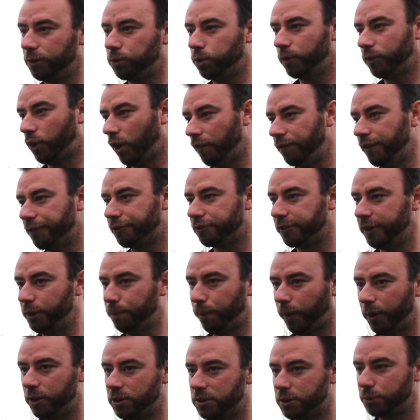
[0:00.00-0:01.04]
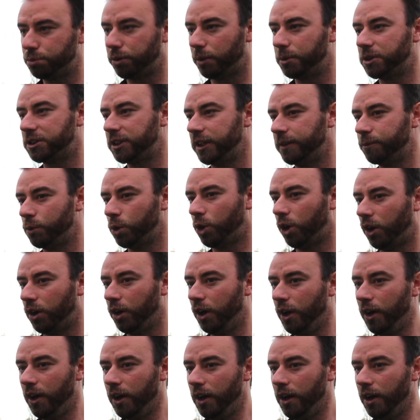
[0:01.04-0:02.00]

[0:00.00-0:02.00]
If we've got the 3 points, you've probably seen we've got